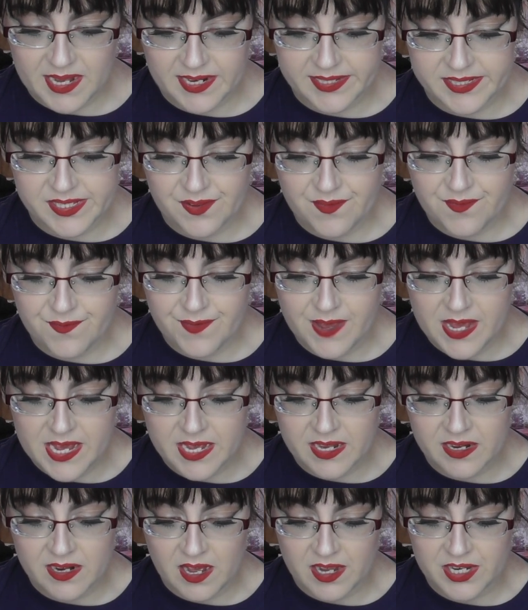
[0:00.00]
It's a
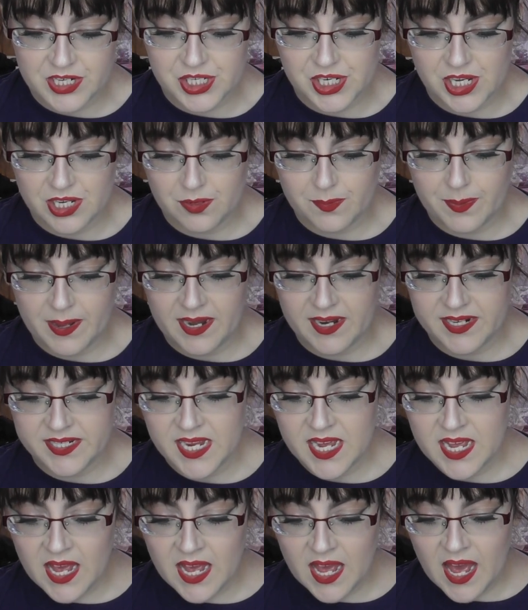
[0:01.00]
vegan eyeshadow palette,
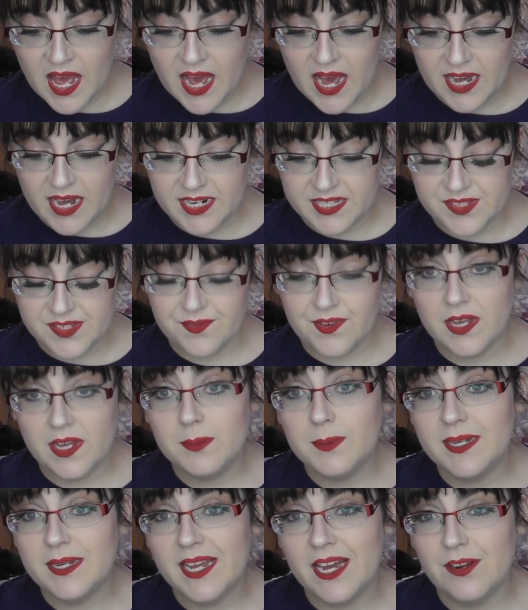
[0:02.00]
and it's
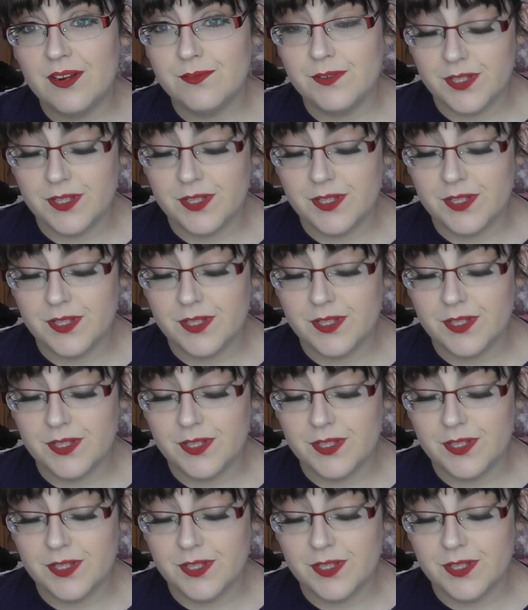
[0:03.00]
available now for